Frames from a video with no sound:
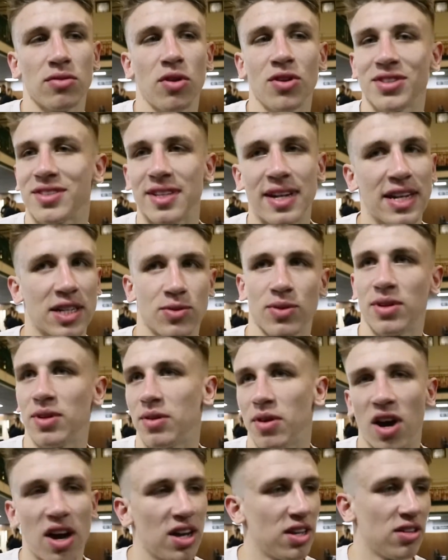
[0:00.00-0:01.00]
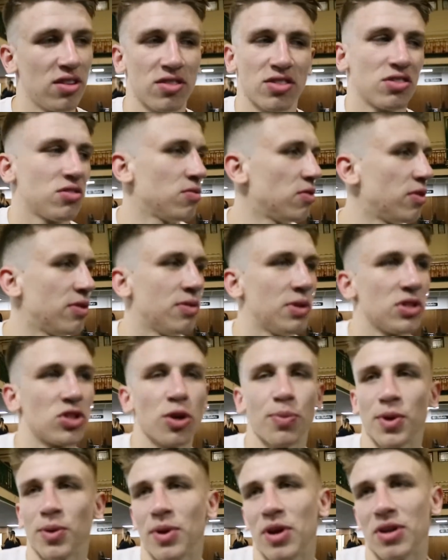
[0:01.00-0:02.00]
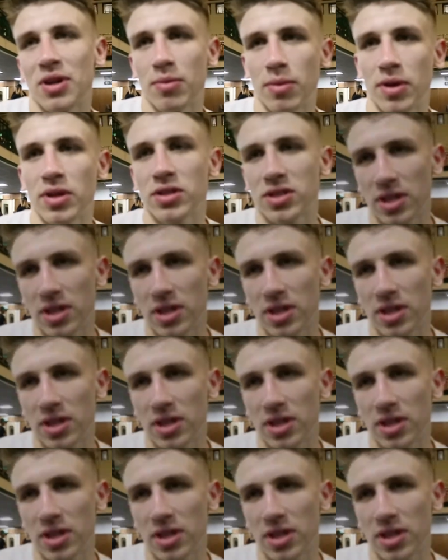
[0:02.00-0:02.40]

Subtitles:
On to the next one. We're top of the world, man.